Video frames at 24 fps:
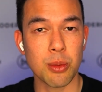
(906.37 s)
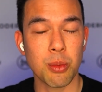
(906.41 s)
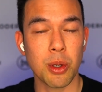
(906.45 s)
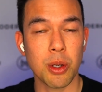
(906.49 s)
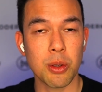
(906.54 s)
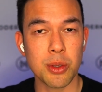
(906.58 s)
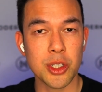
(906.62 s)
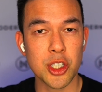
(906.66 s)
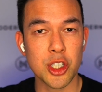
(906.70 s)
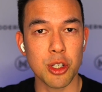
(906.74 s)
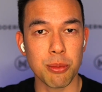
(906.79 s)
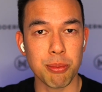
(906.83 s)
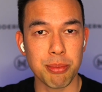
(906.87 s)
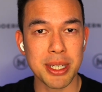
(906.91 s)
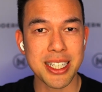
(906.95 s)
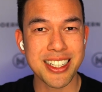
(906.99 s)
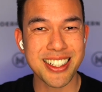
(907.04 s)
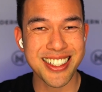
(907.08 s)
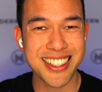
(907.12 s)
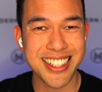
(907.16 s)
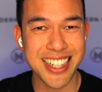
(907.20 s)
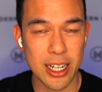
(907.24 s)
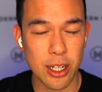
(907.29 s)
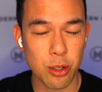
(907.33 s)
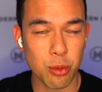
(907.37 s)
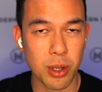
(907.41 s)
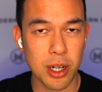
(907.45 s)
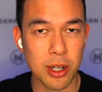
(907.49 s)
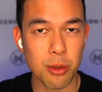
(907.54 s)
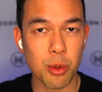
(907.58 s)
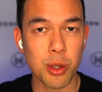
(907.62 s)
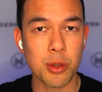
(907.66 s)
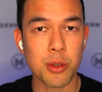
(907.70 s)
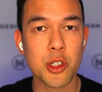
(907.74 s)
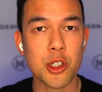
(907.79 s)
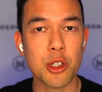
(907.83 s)
What was your biggest takeaway?
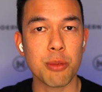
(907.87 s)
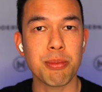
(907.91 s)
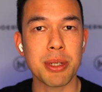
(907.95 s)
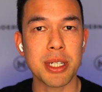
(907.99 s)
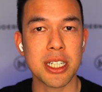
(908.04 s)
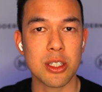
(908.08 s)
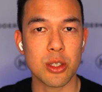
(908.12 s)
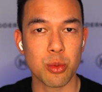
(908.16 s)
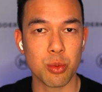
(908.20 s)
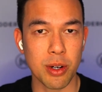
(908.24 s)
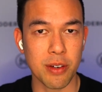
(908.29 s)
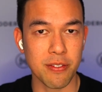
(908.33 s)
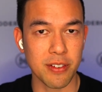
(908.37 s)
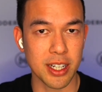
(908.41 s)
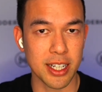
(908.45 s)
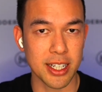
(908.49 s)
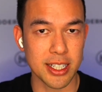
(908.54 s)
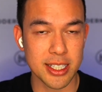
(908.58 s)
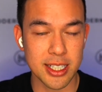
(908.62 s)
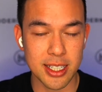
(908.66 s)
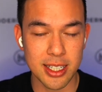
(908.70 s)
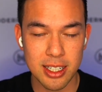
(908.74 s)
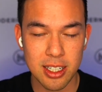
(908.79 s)
What was your biggest revelation?